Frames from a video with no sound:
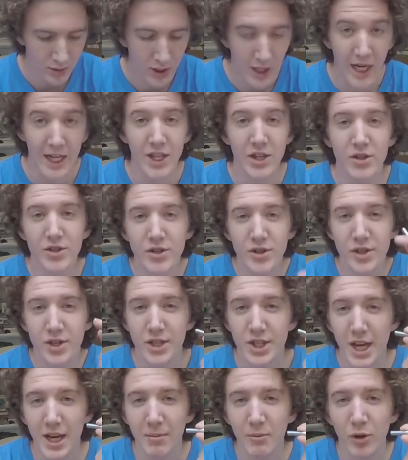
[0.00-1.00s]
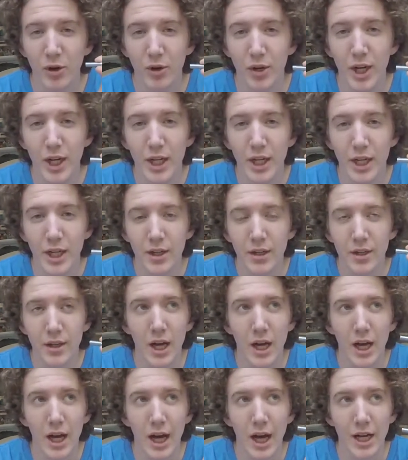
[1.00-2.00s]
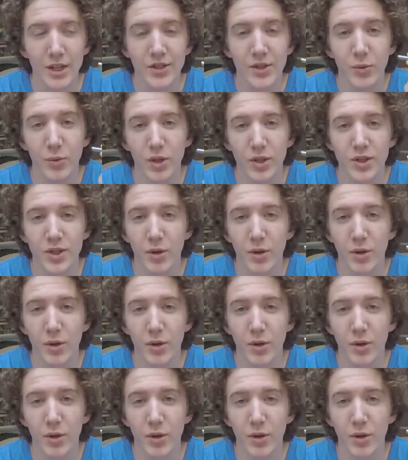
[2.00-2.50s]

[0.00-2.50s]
And these are the same grade as the ones